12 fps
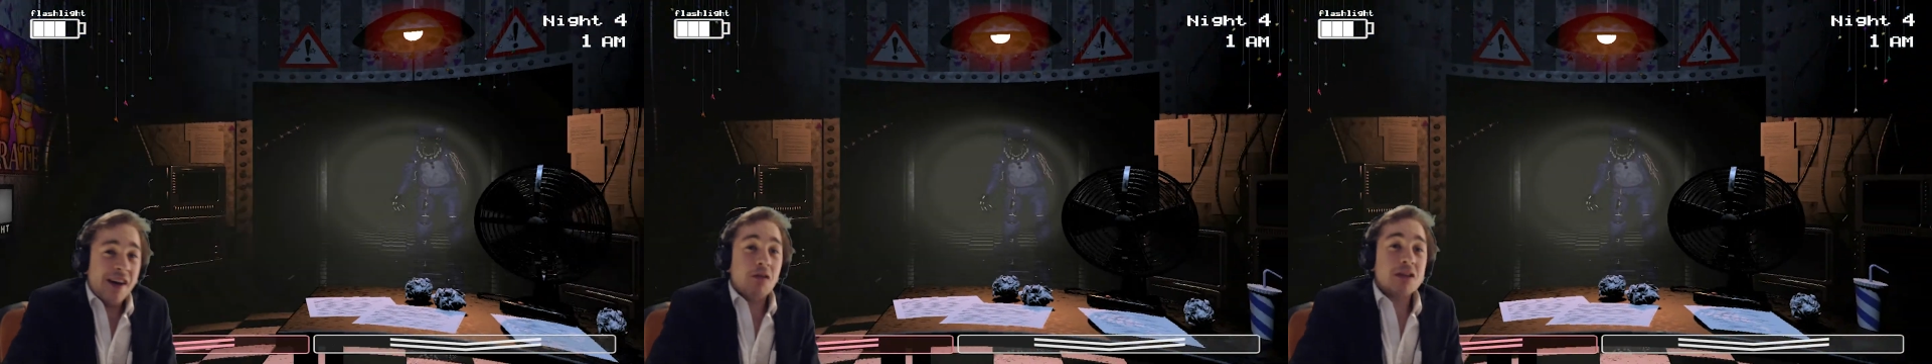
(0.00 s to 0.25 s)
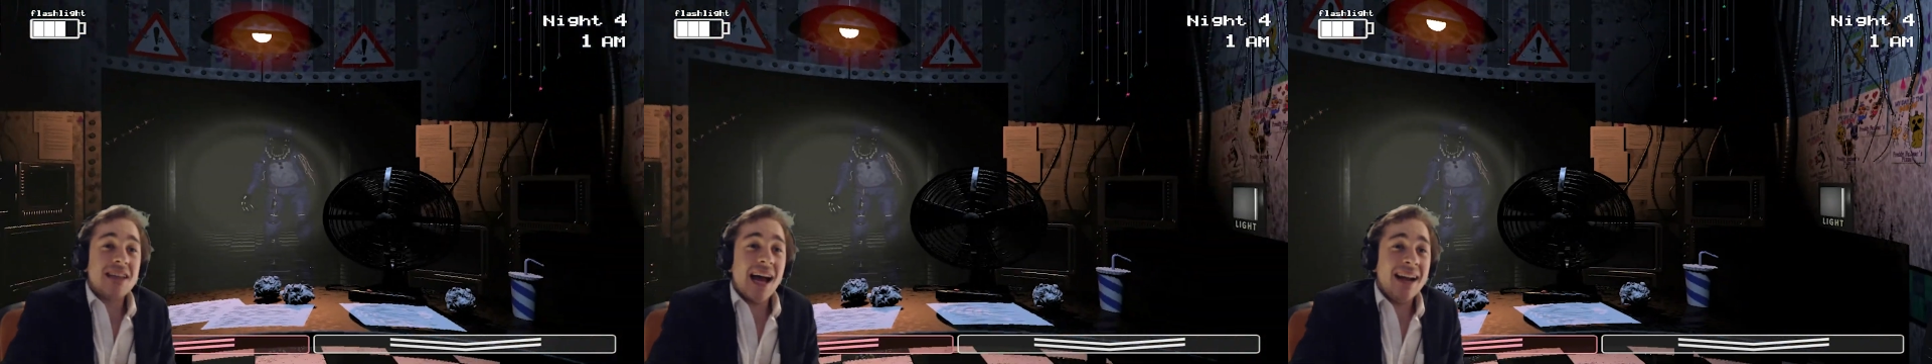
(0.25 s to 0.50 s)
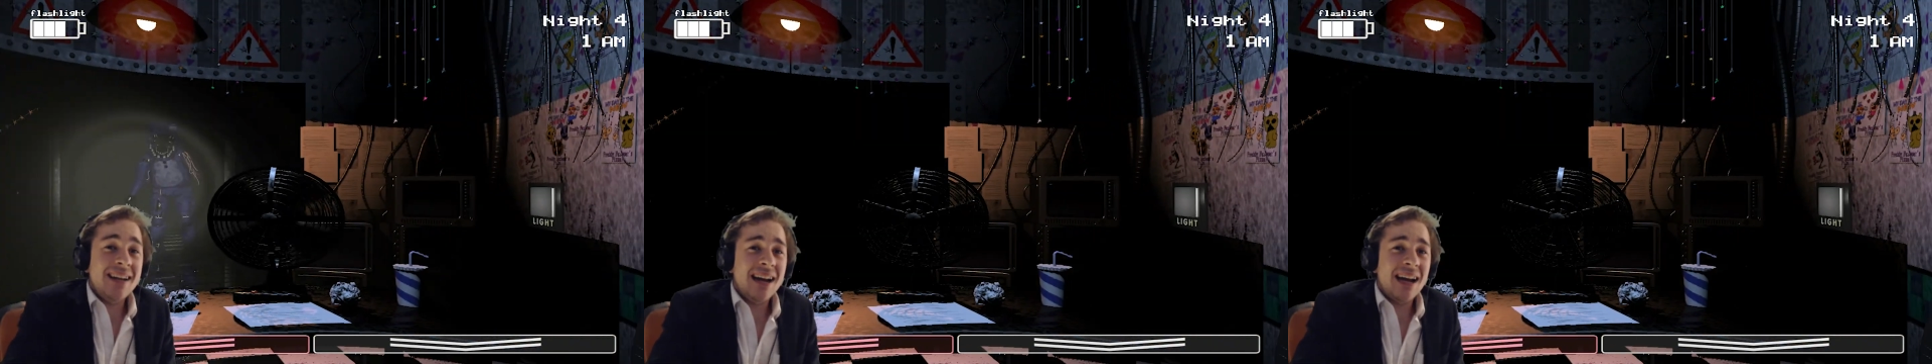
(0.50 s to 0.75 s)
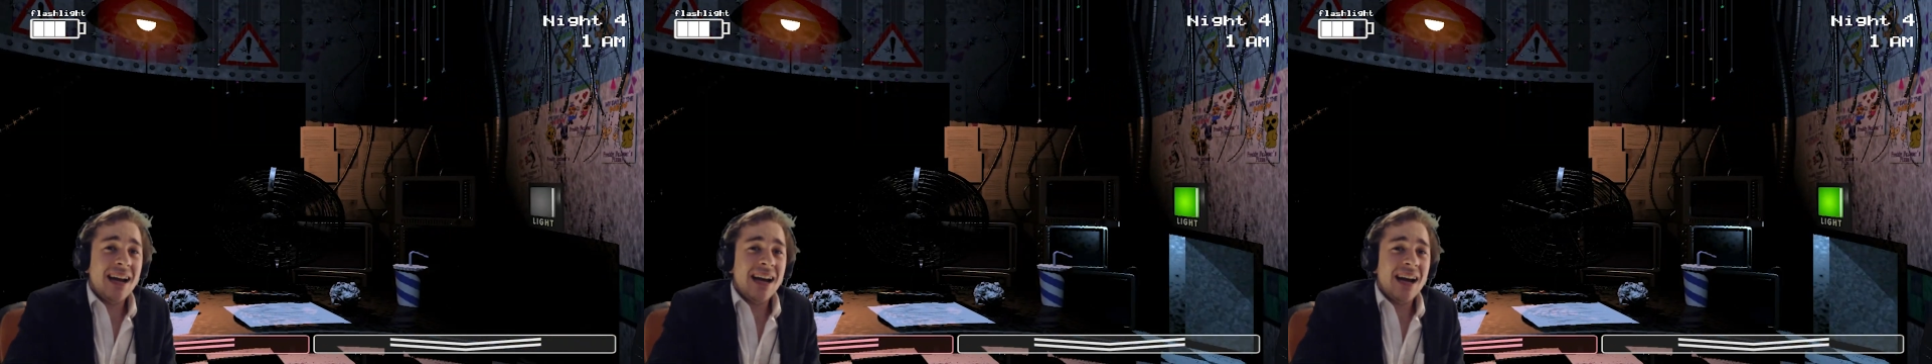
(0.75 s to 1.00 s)
What's that?
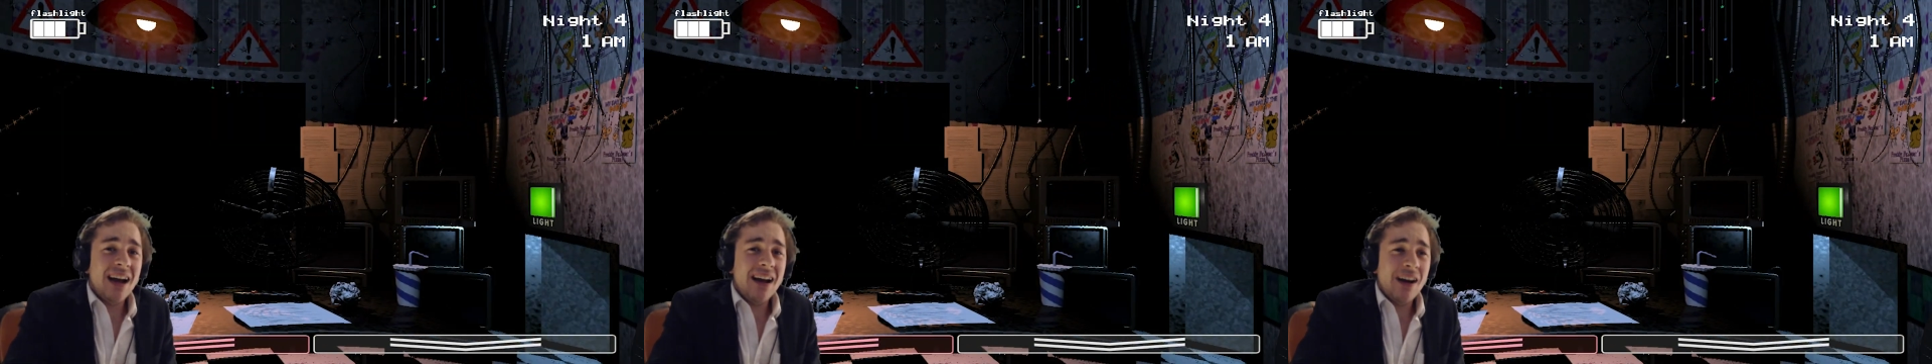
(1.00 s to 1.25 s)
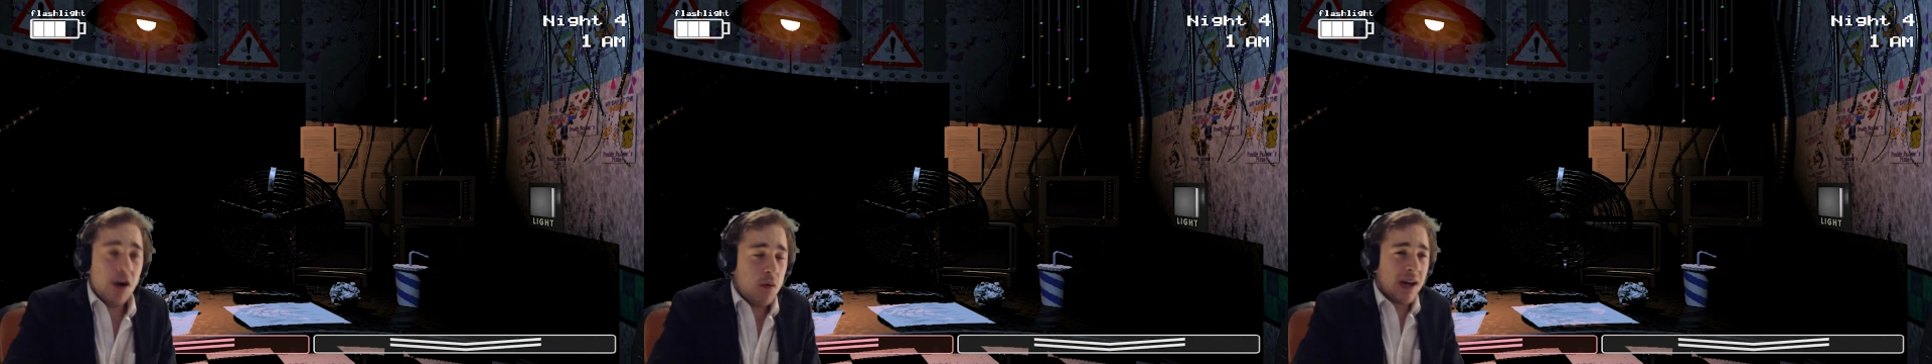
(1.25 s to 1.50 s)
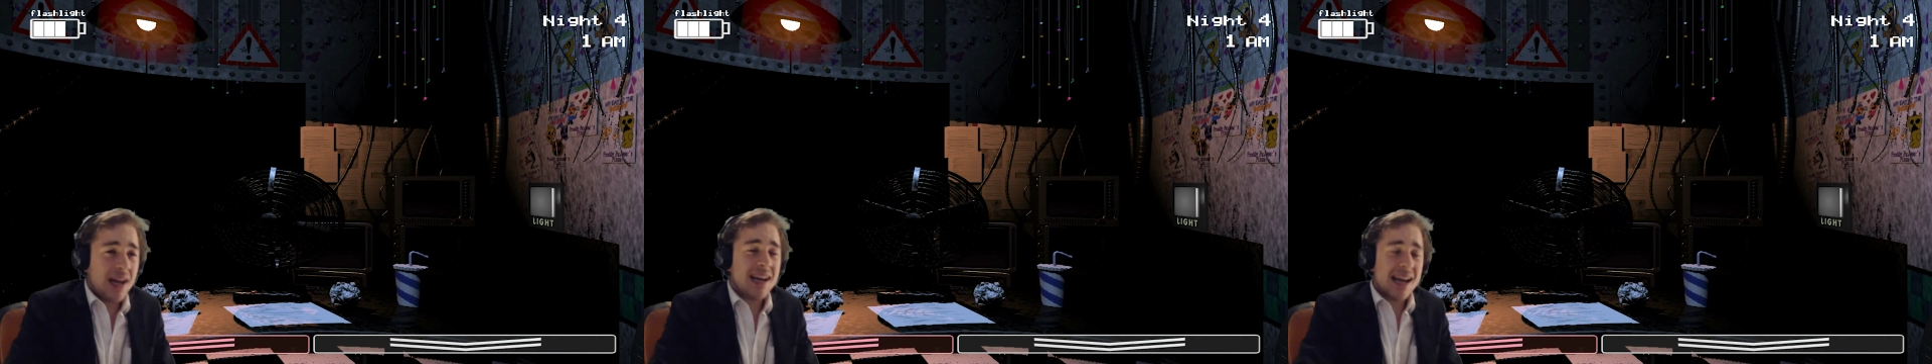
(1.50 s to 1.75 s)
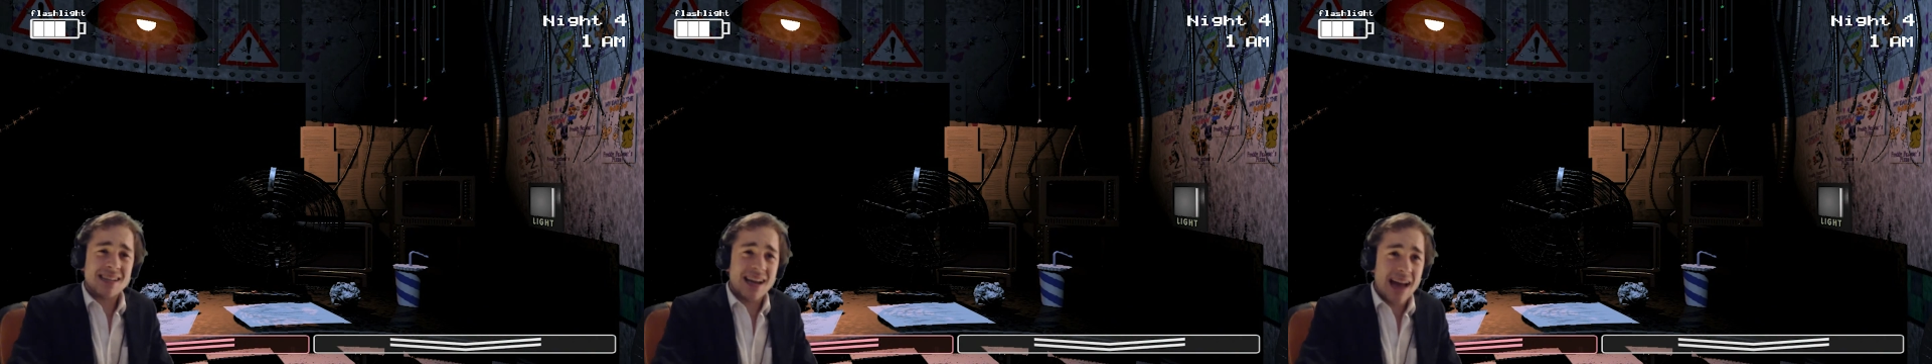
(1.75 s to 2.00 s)
Oh, well,
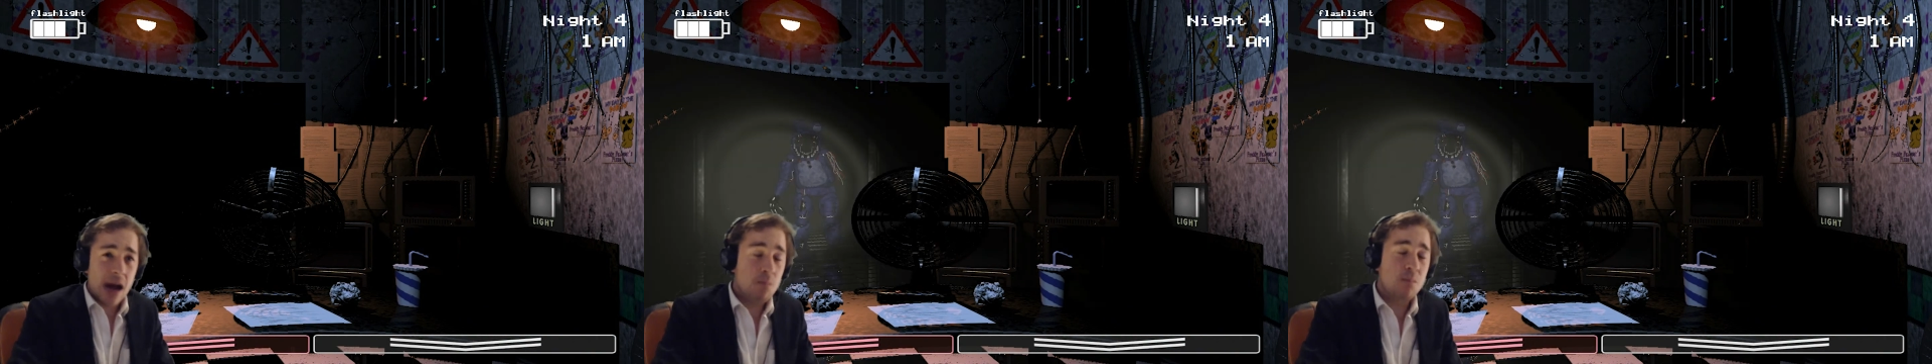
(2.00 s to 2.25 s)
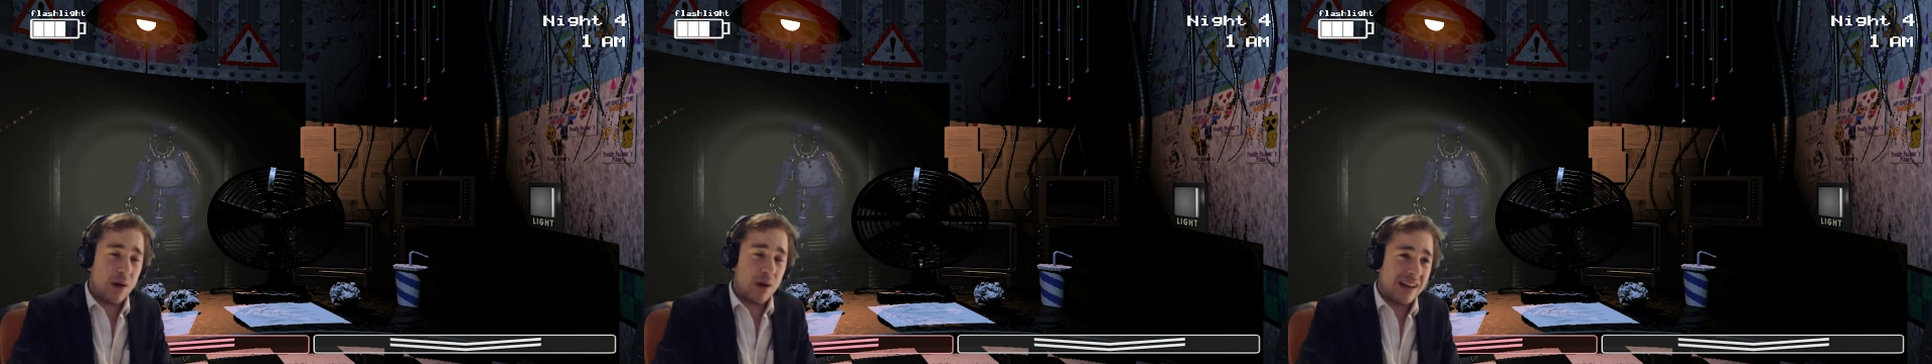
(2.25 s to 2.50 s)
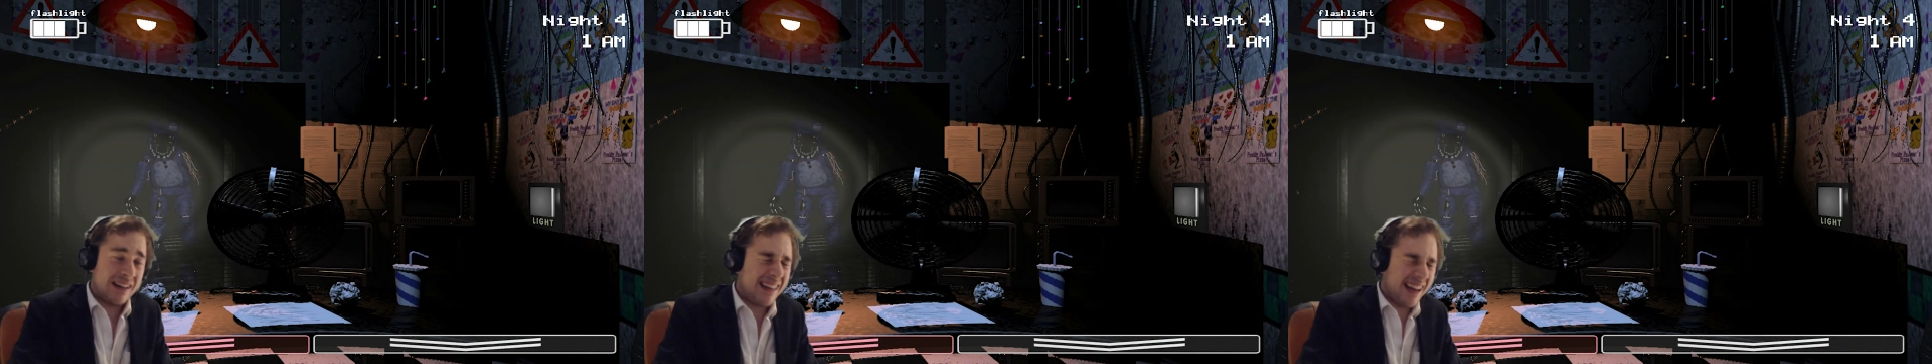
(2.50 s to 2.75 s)
yes, I am brilliant.